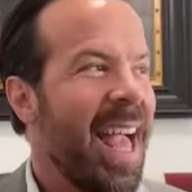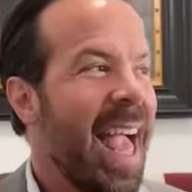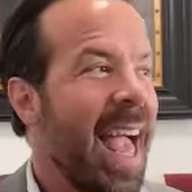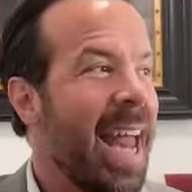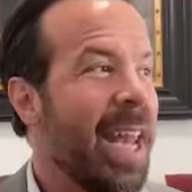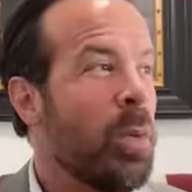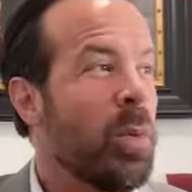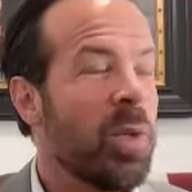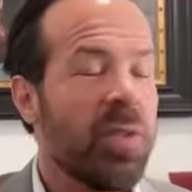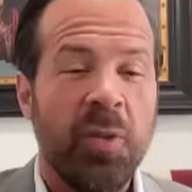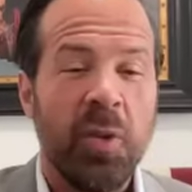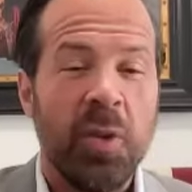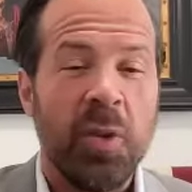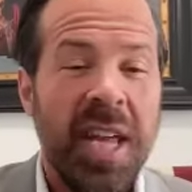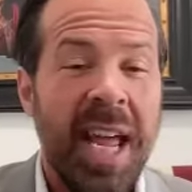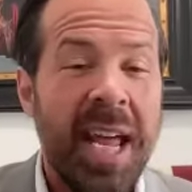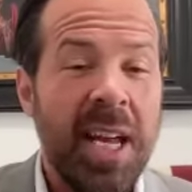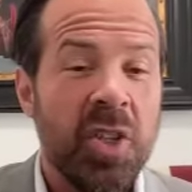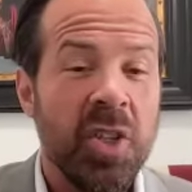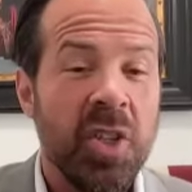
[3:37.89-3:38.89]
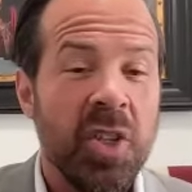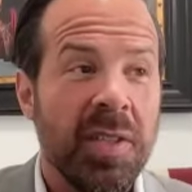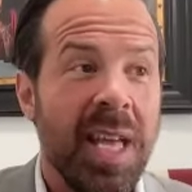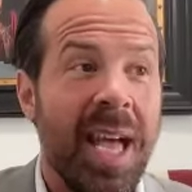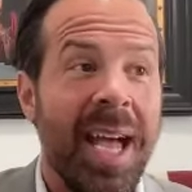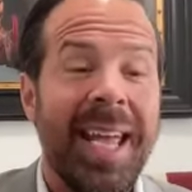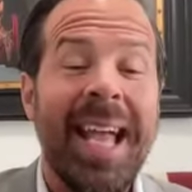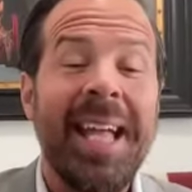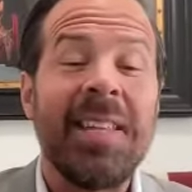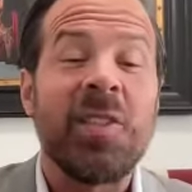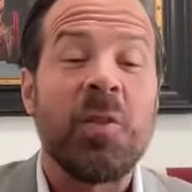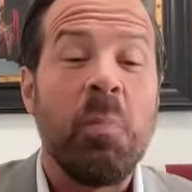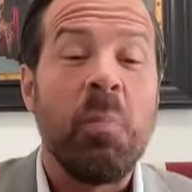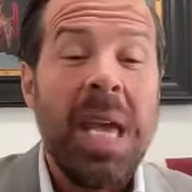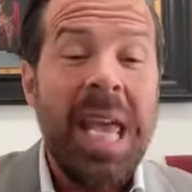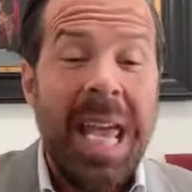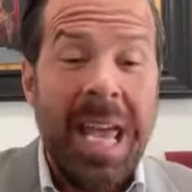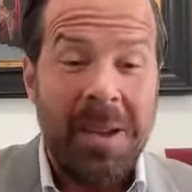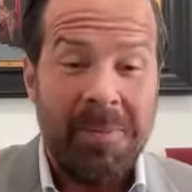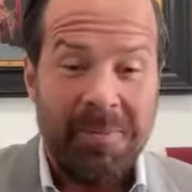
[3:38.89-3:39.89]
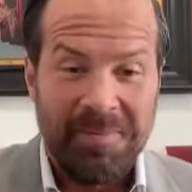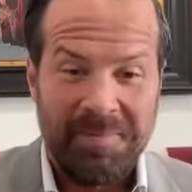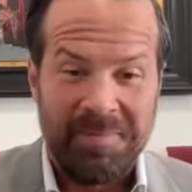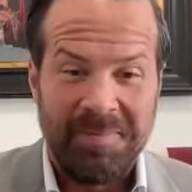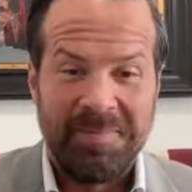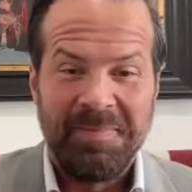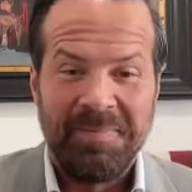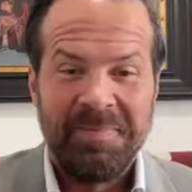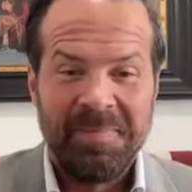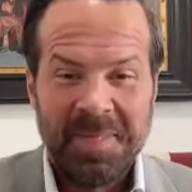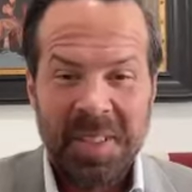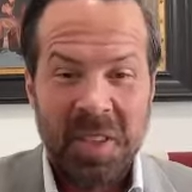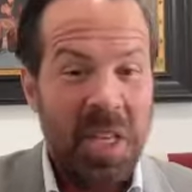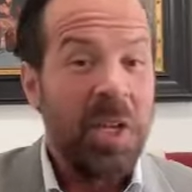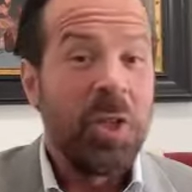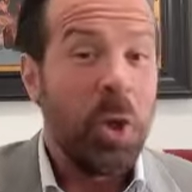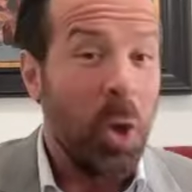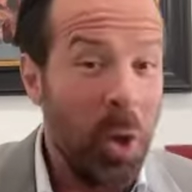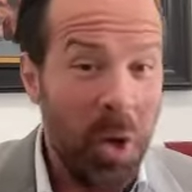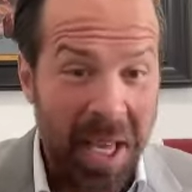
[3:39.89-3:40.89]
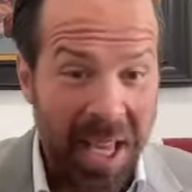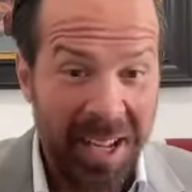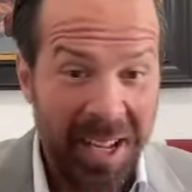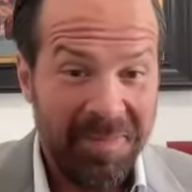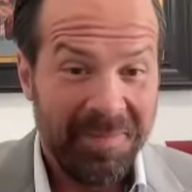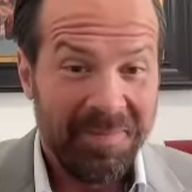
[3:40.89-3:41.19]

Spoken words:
And it was for sanctions against me, the attorney.